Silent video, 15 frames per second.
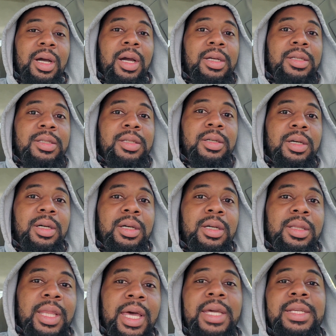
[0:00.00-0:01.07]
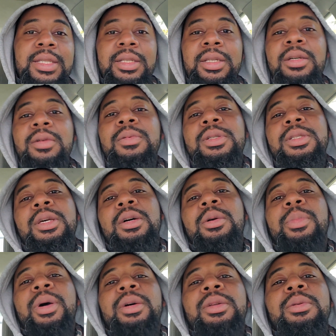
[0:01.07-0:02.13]
All right, so last thing that I want to talk
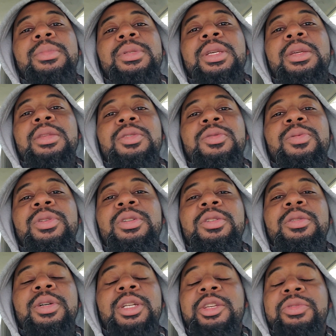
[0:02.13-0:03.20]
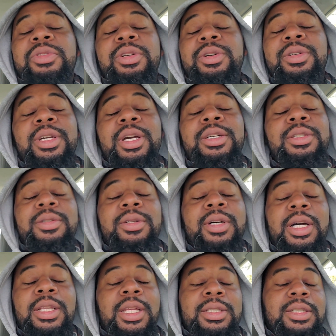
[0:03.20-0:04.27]
about, and I'm gonna say this real quick, even though y'all know
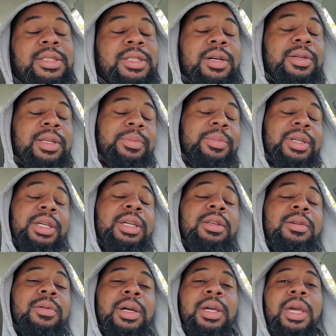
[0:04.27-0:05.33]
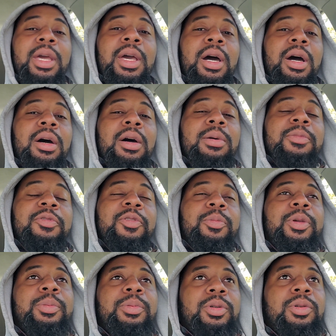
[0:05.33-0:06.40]
I like to talk. But anyway, for
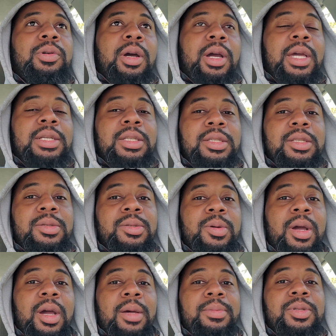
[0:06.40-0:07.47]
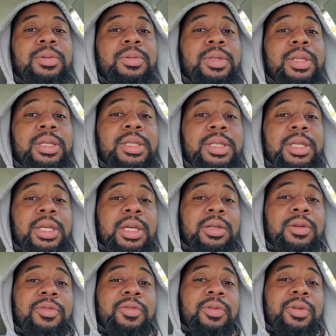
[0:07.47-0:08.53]
people who are actually subscribed to this
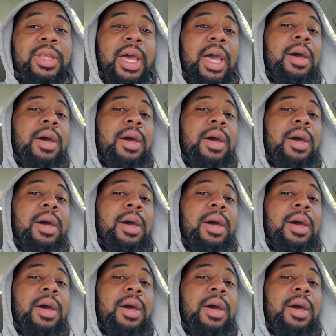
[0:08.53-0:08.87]
channel for the